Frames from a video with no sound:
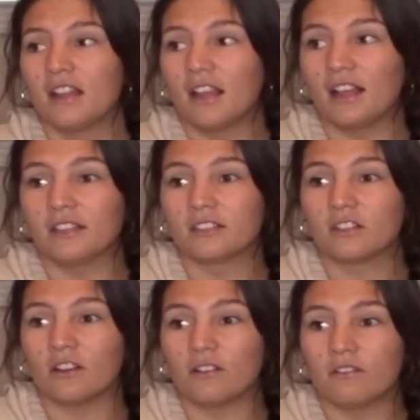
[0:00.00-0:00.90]
And
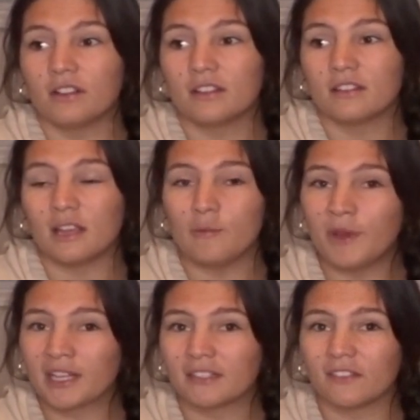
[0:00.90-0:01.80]
so the
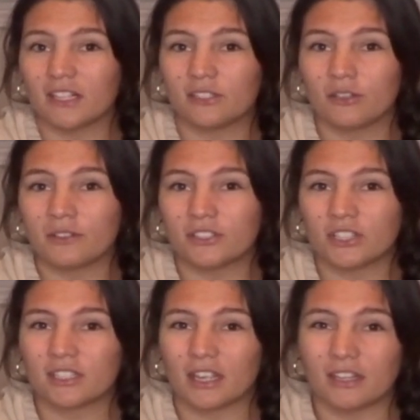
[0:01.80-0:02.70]
impact of that too, it's
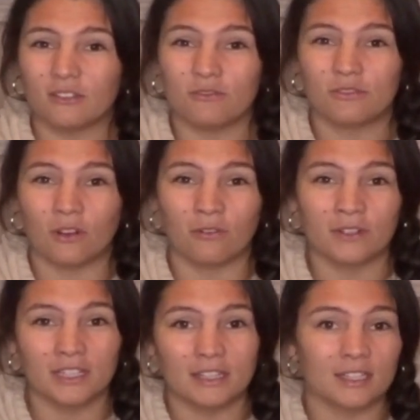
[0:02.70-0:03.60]
just like you don't
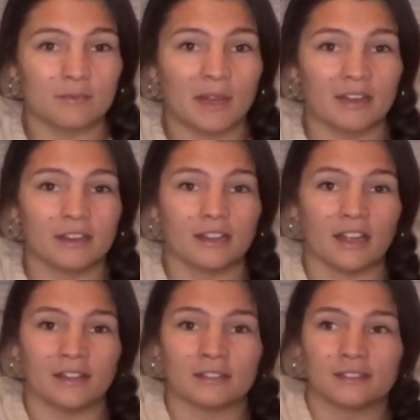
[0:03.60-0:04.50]
really think about it,
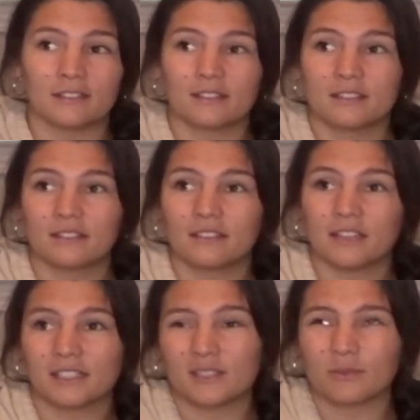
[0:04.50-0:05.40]
and
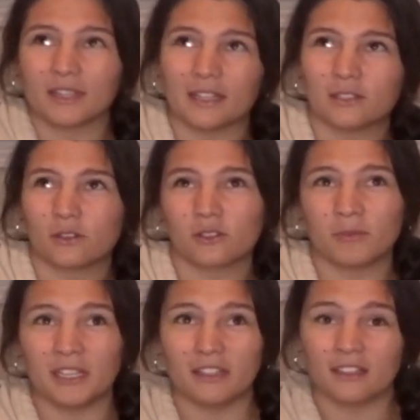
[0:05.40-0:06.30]
this is where that social
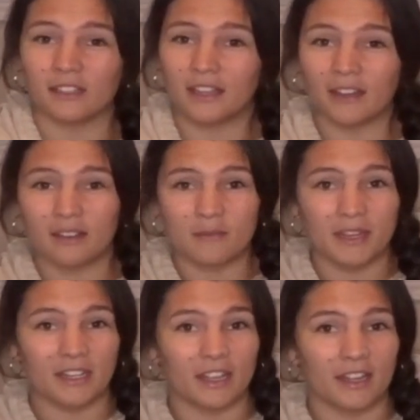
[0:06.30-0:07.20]
media thing can come
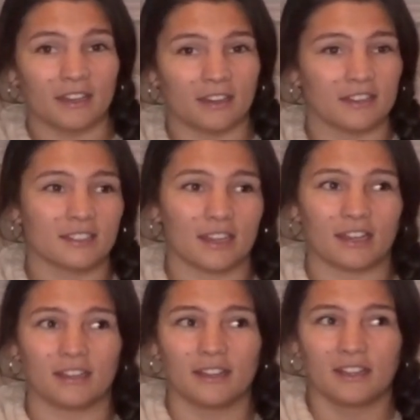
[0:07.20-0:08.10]
in again, and it's
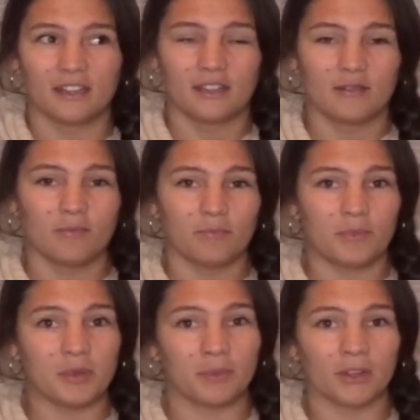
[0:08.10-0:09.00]
like
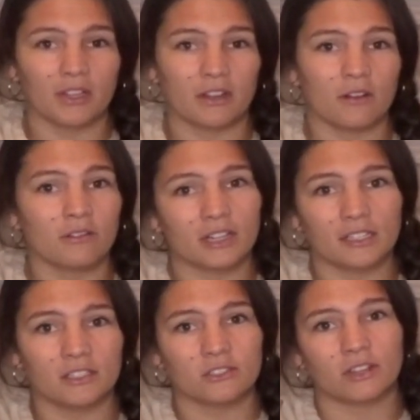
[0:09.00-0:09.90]
people are like, oh, look
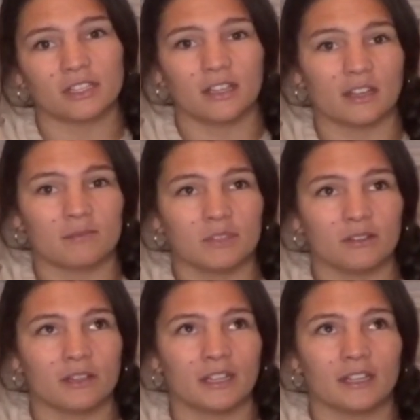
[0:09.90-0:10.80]
at this great thing I'm
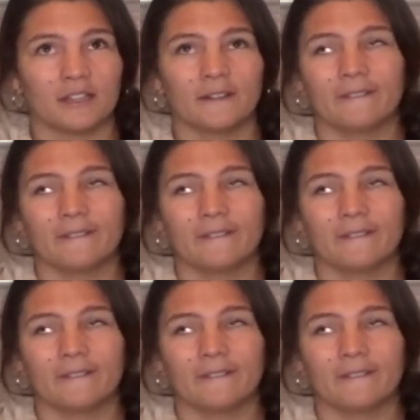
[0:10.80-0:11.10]
doing,